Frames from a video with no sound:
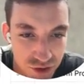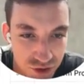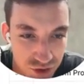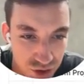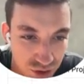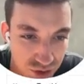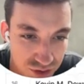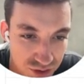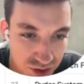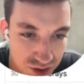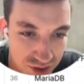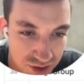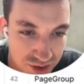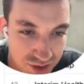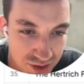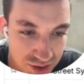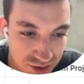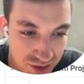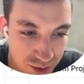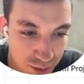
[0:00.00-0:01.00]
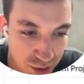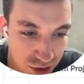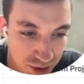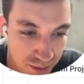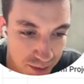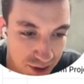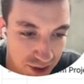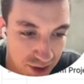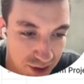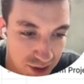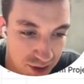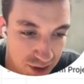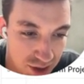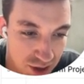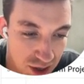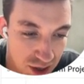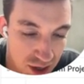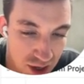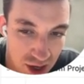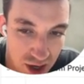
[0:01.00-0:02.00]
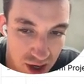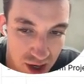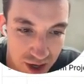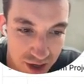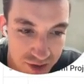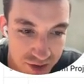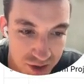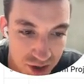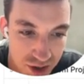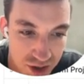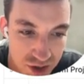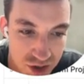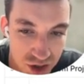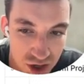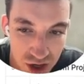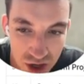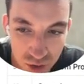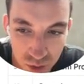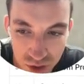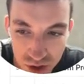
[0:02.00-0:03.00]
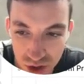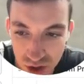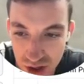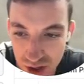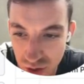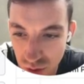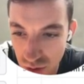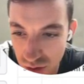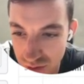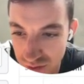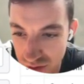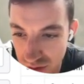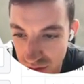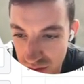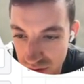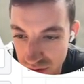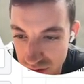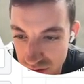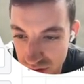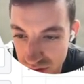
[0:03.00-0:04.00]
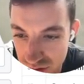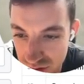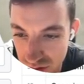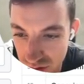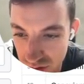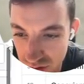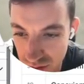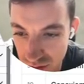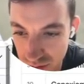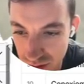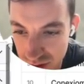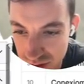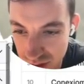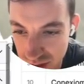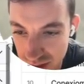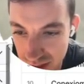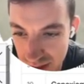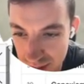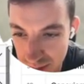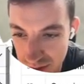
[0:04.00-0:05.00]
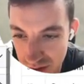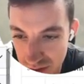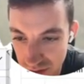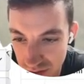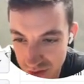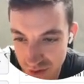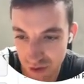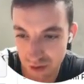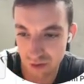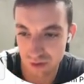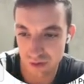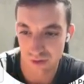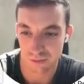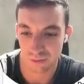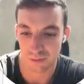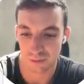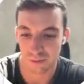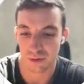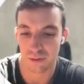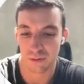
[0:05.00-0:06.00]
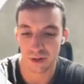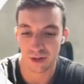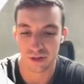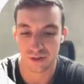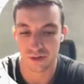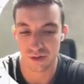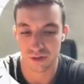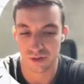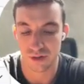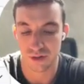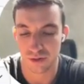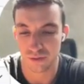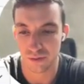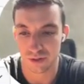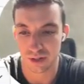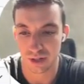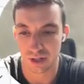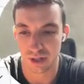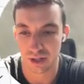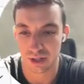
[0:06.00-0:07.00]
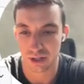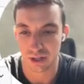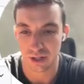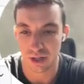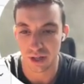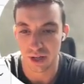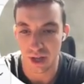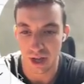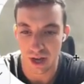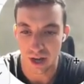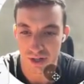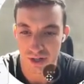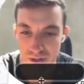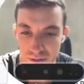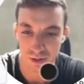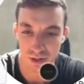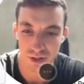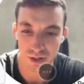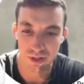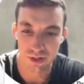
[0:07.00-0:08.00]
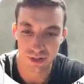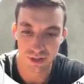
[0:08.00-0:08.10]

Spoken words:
results because it's a pretty big search. We don't need all of those. So we're actually going to limit the results, and we probably could just do with like, actually, we're going